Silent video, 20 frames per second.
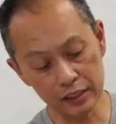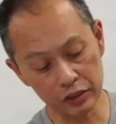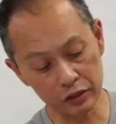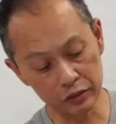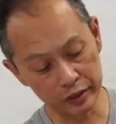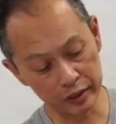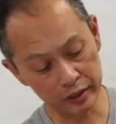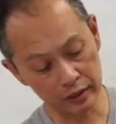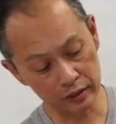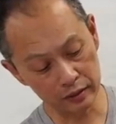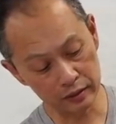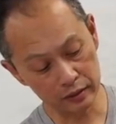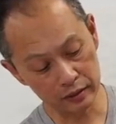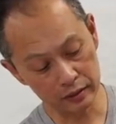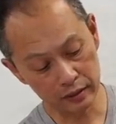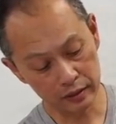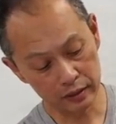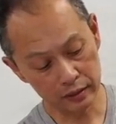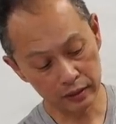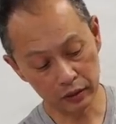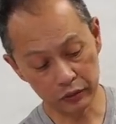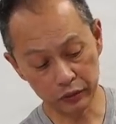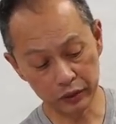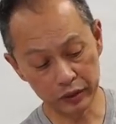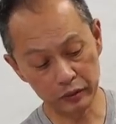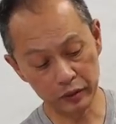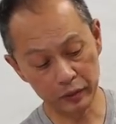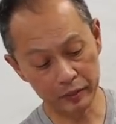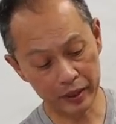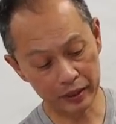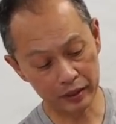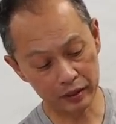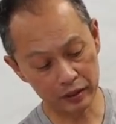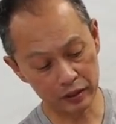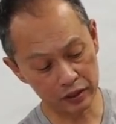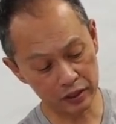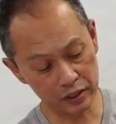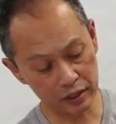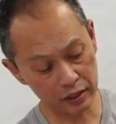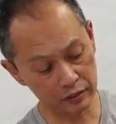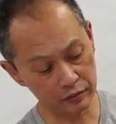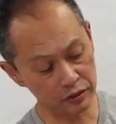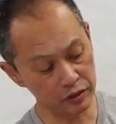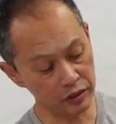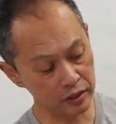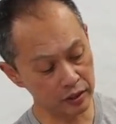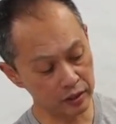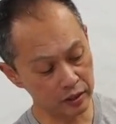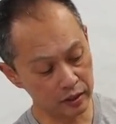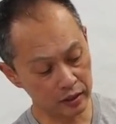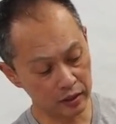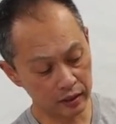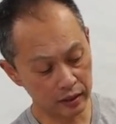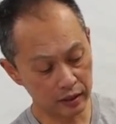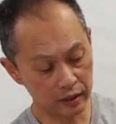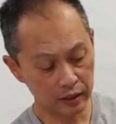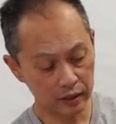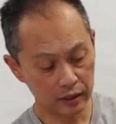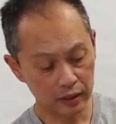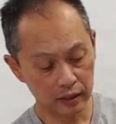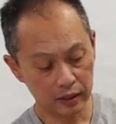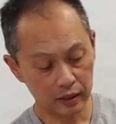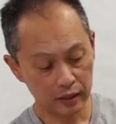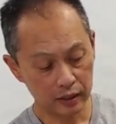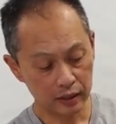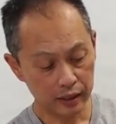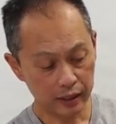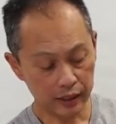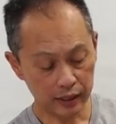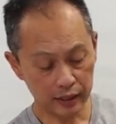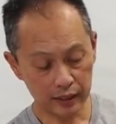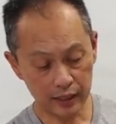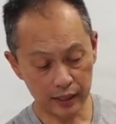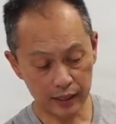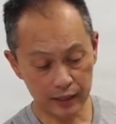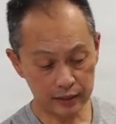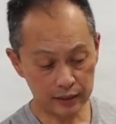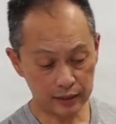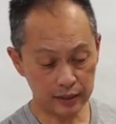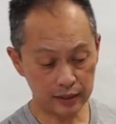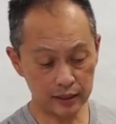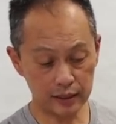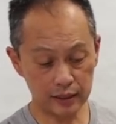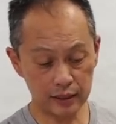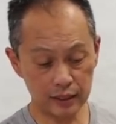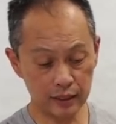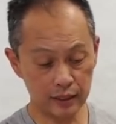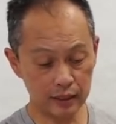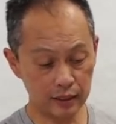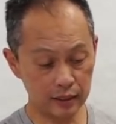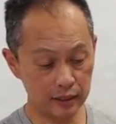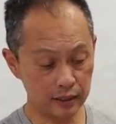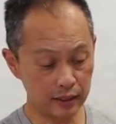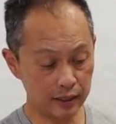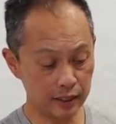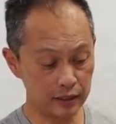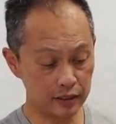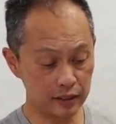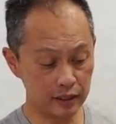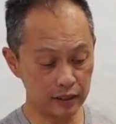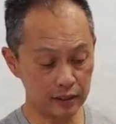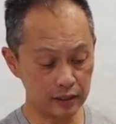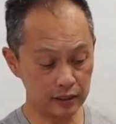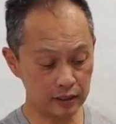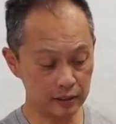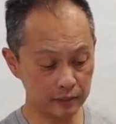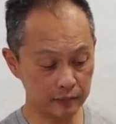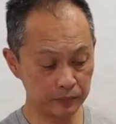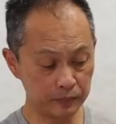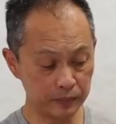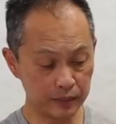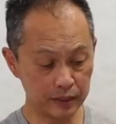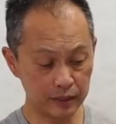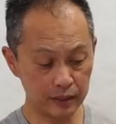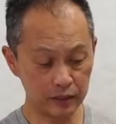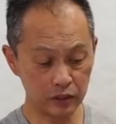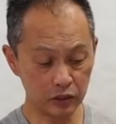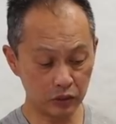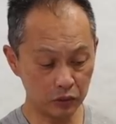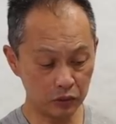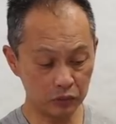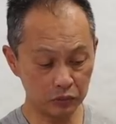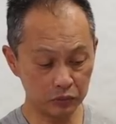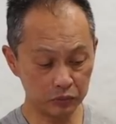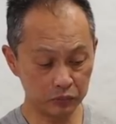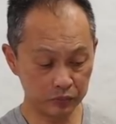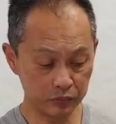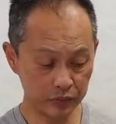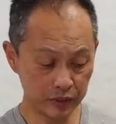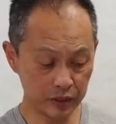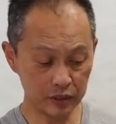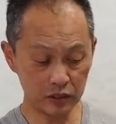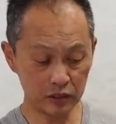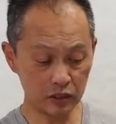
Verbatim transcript: grill. The grill we painted ourselves, headlights, lenses. So this is